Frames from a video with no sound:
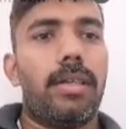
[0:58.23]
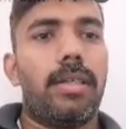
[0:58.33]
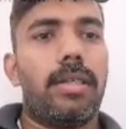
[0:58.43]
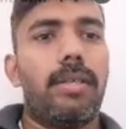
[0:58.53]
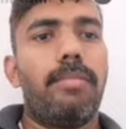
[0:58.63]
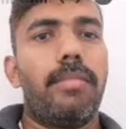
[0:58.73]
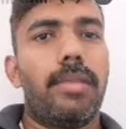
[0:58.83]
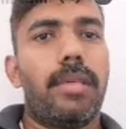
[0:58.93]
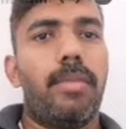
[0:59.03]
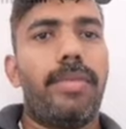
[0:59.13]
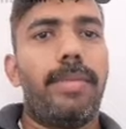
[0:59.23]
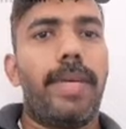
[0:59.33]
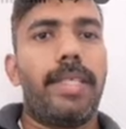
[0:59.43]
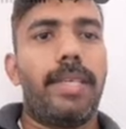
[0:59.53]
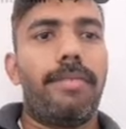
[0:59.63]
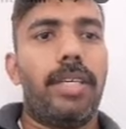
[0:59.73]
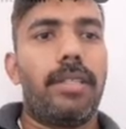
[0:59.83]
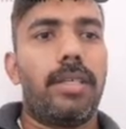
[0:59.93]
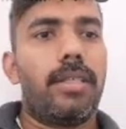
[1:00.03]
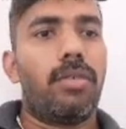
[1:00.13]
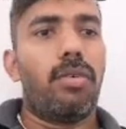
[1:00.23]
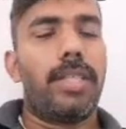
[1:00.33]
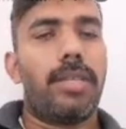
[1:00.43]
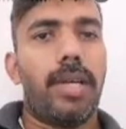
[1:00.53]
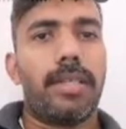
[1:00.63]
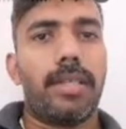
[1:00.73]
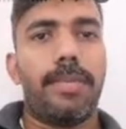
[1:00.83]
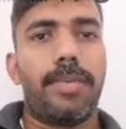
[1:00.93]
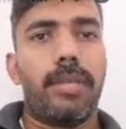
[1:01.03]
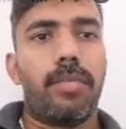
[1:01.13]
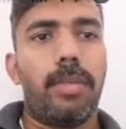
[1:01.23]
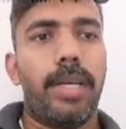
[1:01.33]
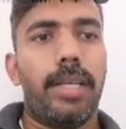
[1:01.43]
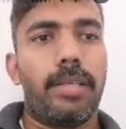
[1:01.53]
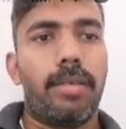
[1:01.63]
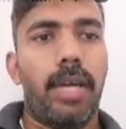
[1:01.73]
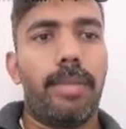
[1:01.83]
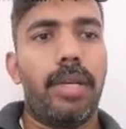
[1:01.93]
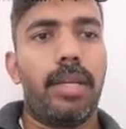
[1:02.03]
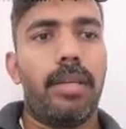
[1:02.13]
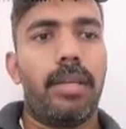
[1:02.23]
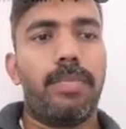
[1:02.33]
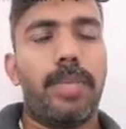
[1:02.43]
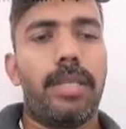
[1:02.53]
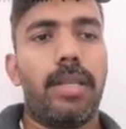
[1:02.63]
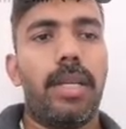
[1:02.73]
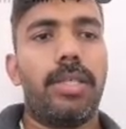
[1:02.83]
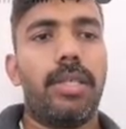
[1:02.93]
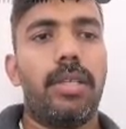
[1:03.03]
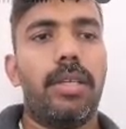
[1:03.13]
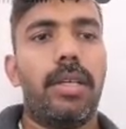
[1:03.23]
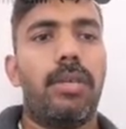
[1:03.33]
some of the basic features of the transcription will be described in this presentation, and